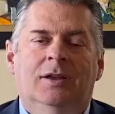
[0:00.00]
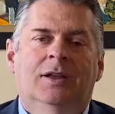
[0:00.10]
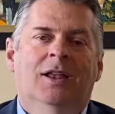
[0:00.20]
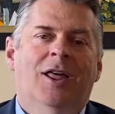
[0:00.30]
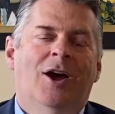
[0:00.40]

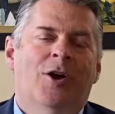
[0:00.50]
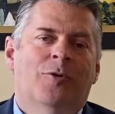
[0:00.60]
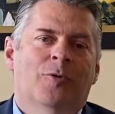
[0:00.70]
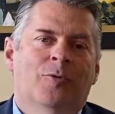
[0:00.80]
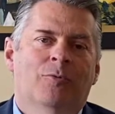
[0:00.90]

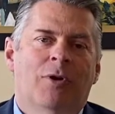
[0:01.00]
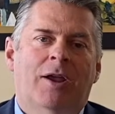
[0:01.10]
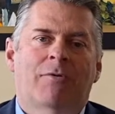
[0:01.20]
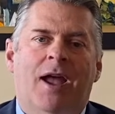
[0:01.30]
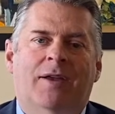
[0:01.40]
Hello, Ray
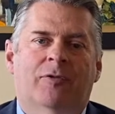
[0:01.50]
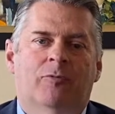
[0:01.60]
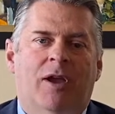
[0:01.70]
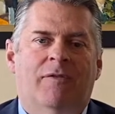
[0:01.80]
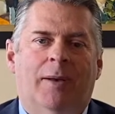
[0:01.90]
Rike from
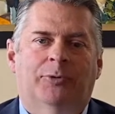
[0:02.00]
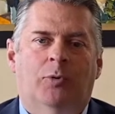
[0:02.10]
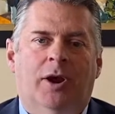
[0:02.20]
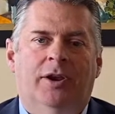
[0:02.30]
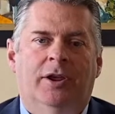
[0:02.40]
RevOps
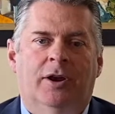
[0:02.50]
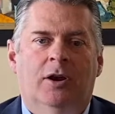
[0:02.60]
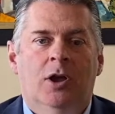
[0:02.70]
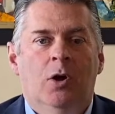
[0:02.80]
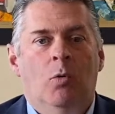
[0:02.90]
Squared
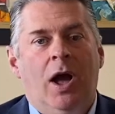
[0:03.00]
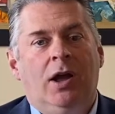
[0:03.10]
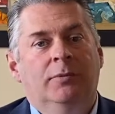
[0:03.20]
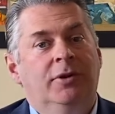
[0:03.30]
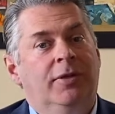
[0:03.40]
here.
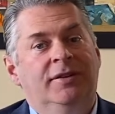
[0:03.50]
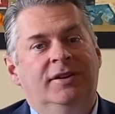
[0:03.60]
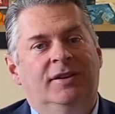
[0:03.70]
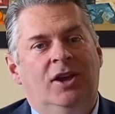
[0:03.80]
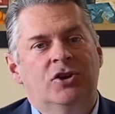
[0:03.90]
Welcome to this
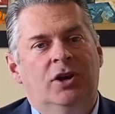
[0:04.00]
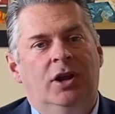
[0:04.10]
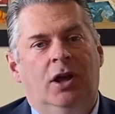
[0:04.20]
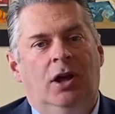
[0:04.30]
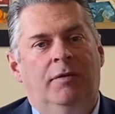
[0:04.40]
edition
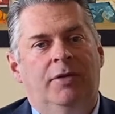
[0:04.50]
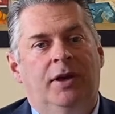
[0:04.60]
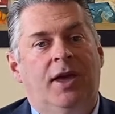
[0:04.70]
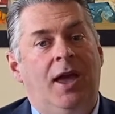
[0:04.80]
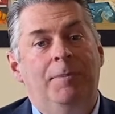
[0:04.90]
of the
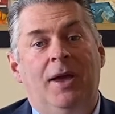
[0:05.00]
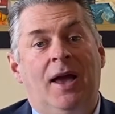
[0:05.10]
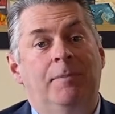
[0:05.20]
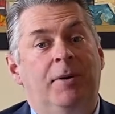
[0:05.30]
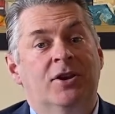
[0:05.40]

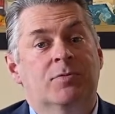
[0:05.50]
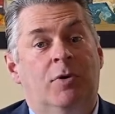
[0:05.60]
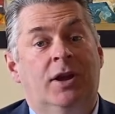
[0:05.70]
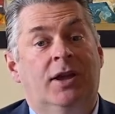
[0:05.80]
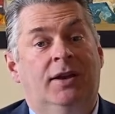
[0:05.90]
KPI
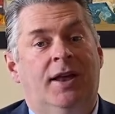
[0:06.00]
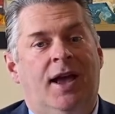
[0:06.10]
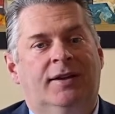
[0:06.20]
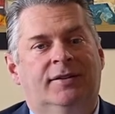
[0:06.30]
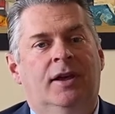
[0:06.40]
Benchmark
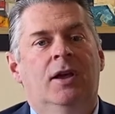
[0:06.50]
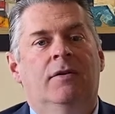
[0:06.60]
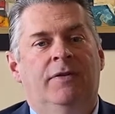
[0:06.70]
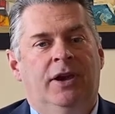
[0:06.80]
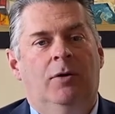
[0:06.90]
Index
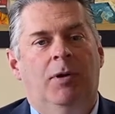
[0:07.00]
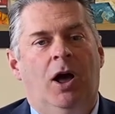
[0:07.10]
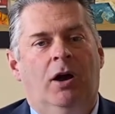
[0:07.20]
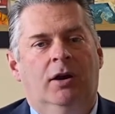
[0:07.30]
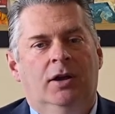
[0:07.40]
video
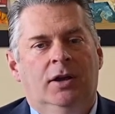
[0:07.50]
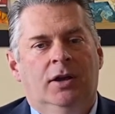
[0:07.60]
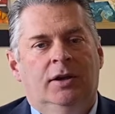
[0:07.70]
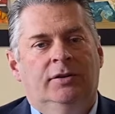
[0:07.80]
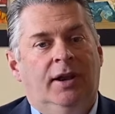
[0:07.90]
blog.
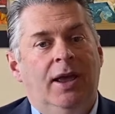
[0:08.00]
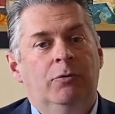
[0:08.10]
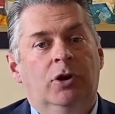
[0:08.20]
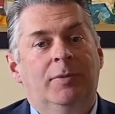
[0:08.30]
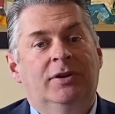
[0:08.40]
Today we're
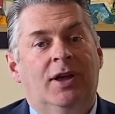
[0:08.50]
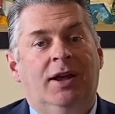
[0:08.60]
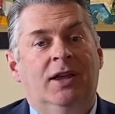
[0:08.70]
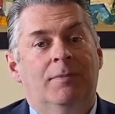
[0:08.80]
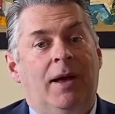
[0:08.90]
going to be
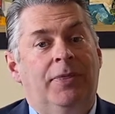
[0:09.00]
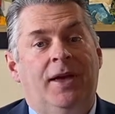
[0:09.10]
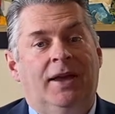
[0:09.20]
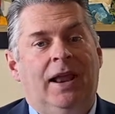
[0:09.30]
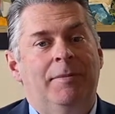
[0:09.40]
talking about the
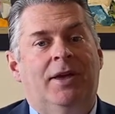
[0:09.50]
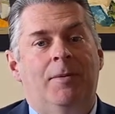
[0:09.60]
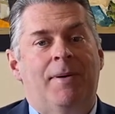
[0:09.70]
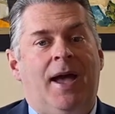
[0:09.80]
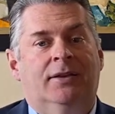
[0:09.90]
economic
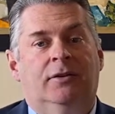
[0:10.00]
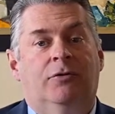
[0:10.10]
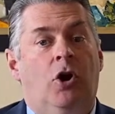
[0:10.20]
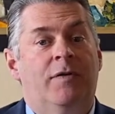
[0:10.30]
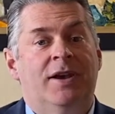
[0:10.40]
impact of
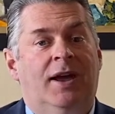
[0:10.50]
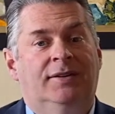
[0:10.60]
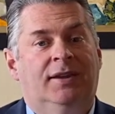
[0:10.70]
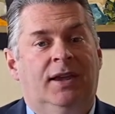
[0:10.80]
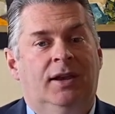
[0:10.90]
COVID
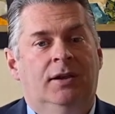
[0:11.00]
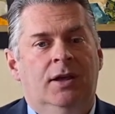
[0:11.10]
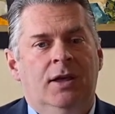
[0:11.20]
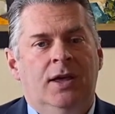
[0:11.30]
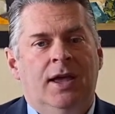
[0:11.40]
19
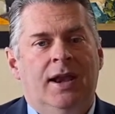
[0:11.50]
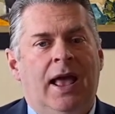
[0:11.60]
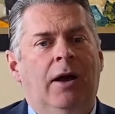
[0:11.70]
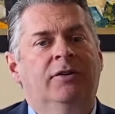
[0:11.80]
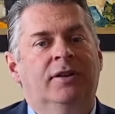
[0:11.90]
and
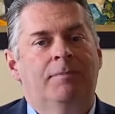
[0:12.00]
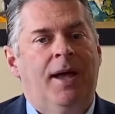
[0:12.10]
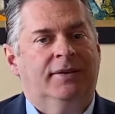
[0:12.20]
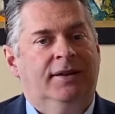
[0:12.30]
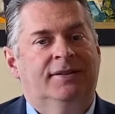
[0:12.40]
how it's
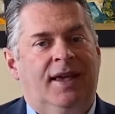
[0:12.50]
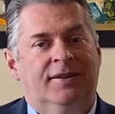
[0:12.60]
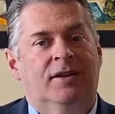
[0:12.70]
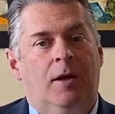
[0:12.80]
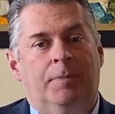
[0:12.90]
impacting
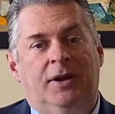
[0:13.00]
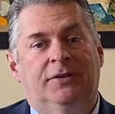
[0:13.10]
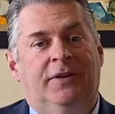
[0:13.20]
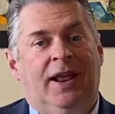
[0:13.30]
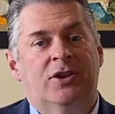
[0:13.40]
SaaS companies'
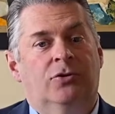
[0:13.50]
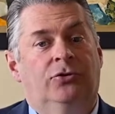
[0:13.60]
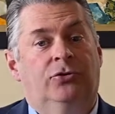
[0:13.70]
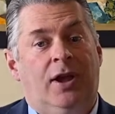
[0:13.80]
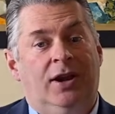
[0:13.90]
financial
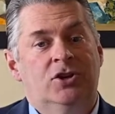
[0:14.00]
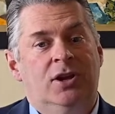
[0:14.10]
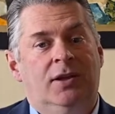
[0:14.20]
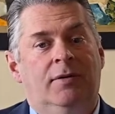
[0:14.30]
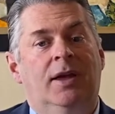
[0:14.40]

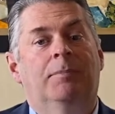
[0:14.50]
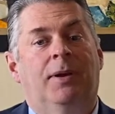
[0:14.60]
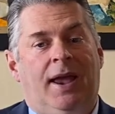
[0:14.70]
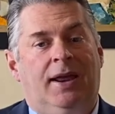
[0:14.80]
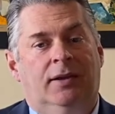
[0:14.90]
strategy and
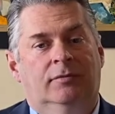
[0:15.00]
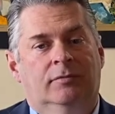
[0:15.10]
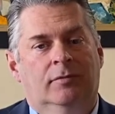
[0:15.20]
planning.